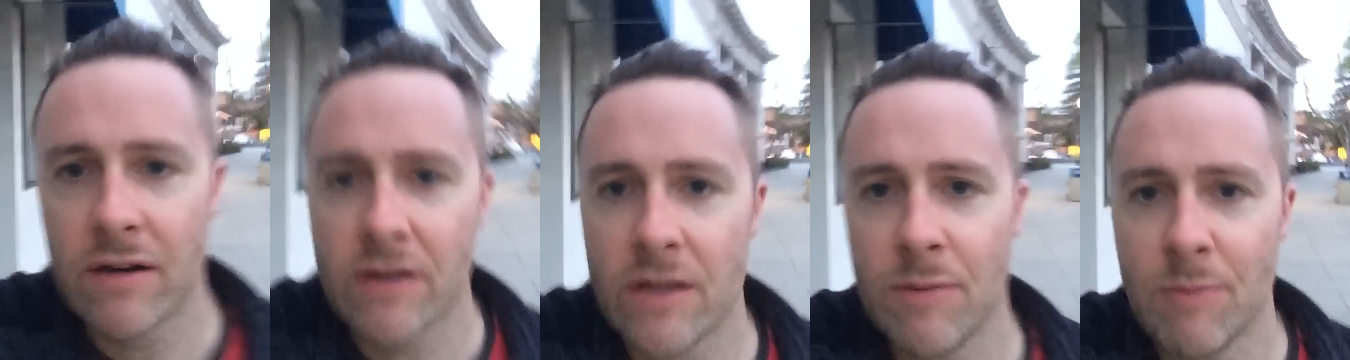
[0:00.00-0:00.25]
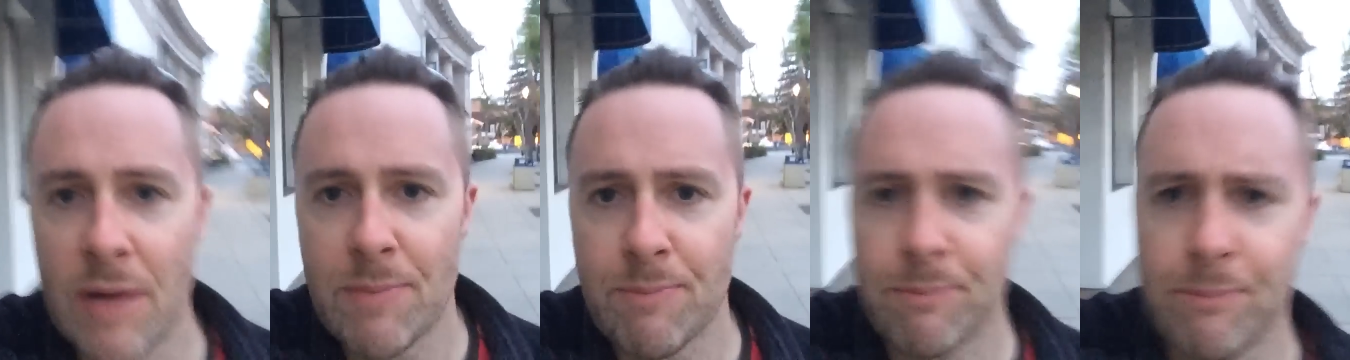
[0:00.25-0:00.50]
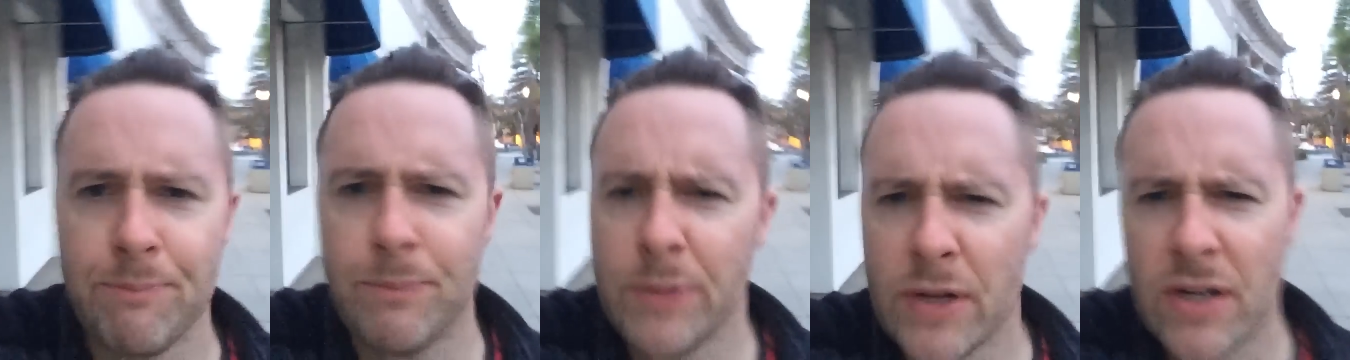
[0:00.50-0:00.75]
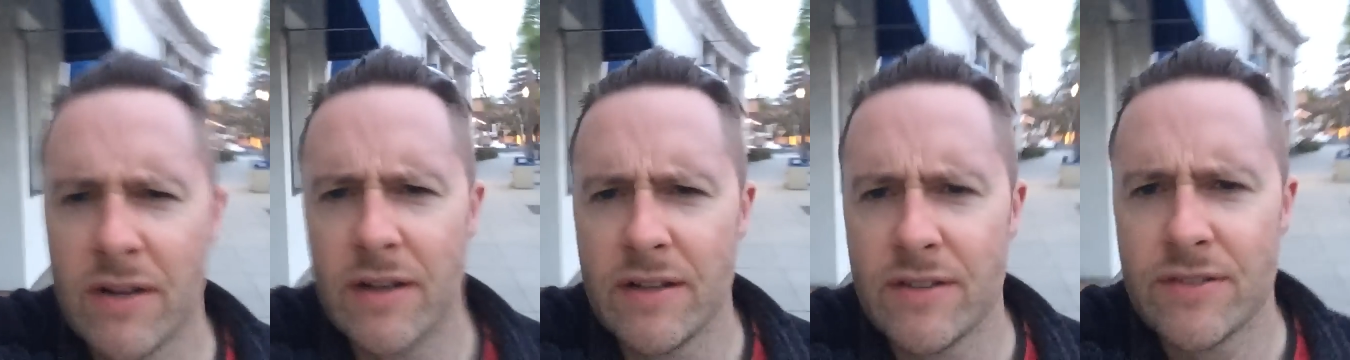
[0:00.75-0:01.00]
Or you might
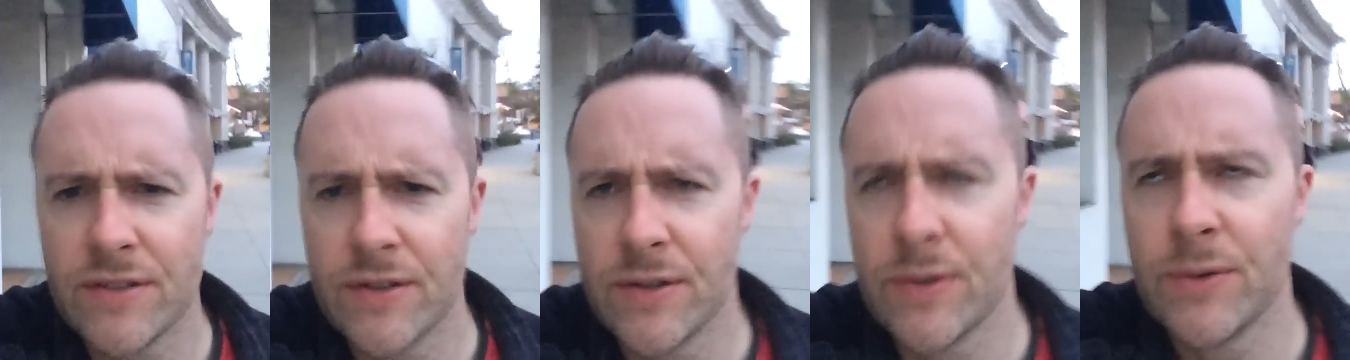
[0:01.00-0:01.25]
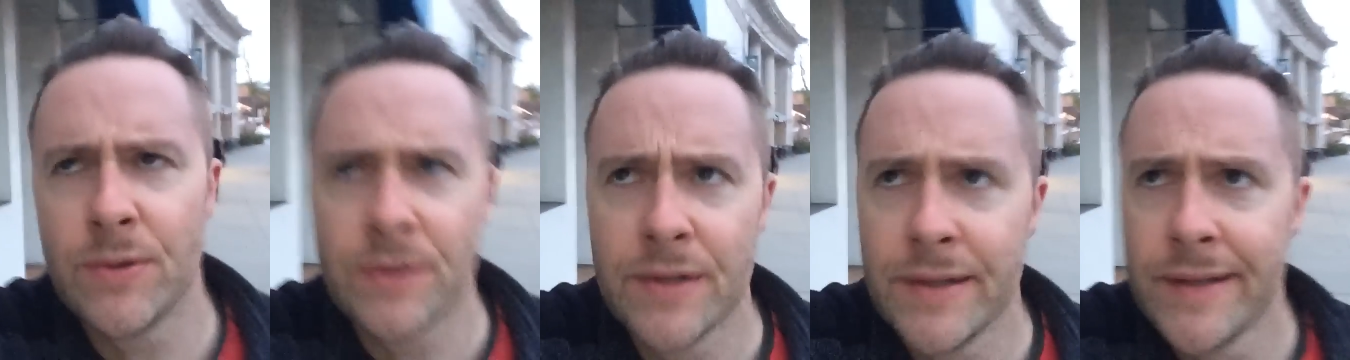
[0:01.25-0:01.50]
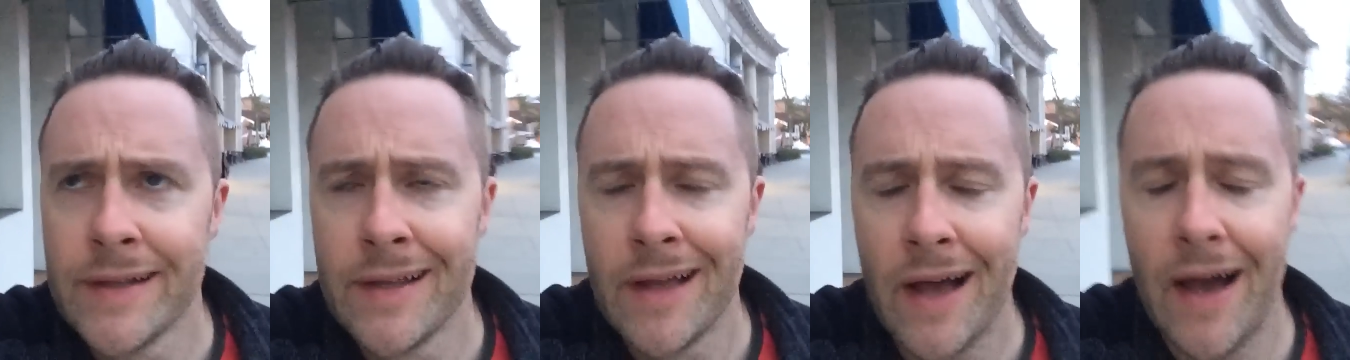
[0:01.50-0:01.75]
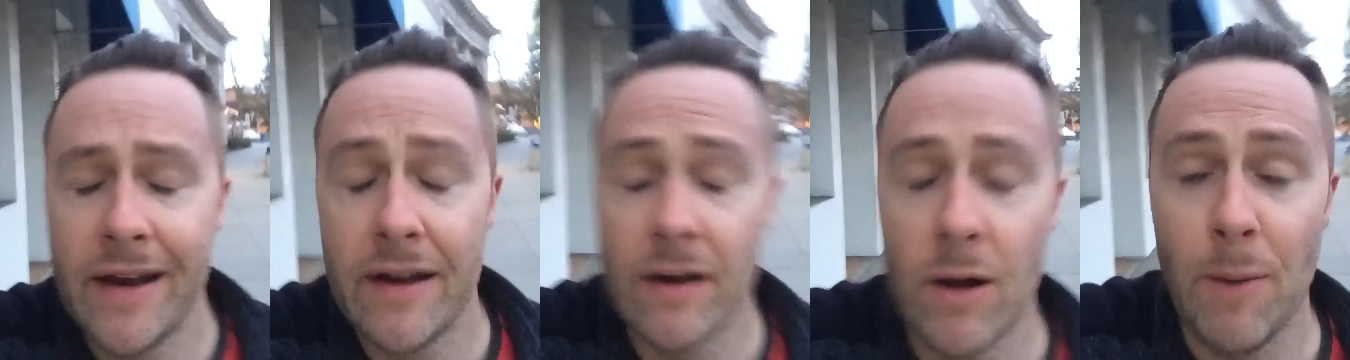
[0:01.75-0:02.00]
put it into,
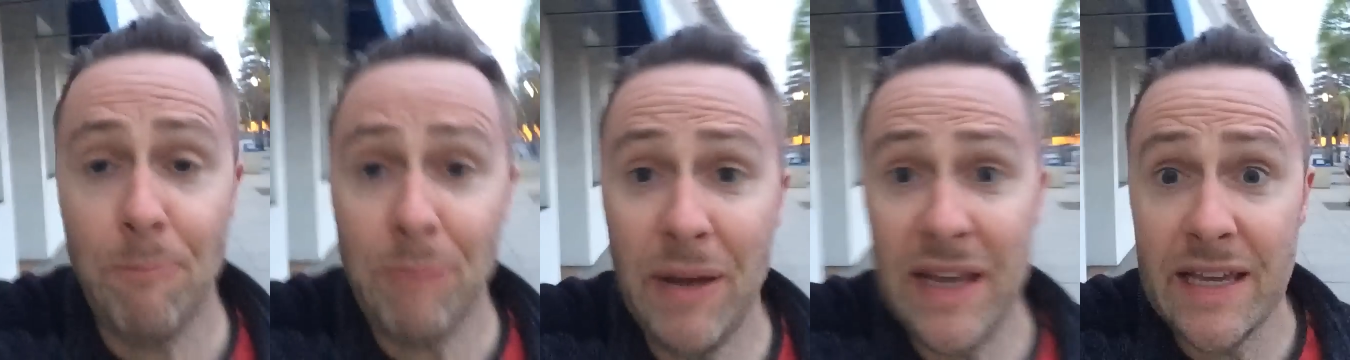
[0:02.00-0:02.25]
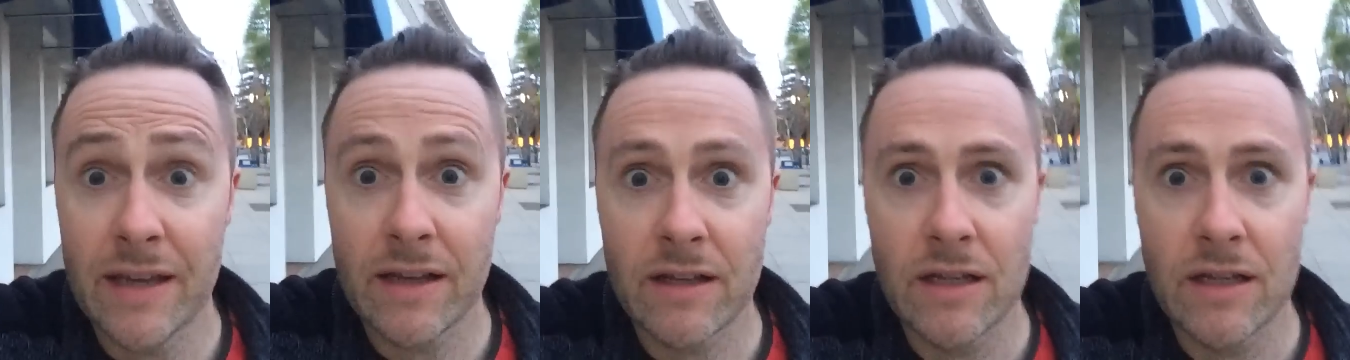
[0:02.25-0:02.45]
I don't know, pink.